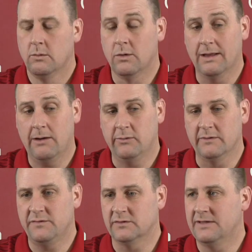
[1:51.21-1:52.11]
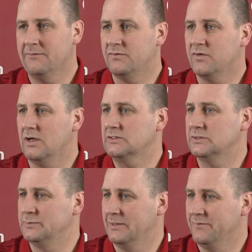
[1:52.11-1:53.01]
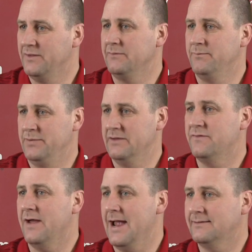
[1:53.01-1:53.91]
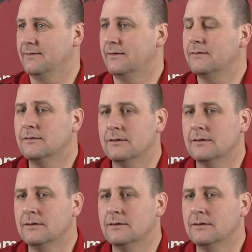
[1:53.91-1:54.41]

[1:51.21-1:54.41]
Well, I really feel David Foster's been a big factor,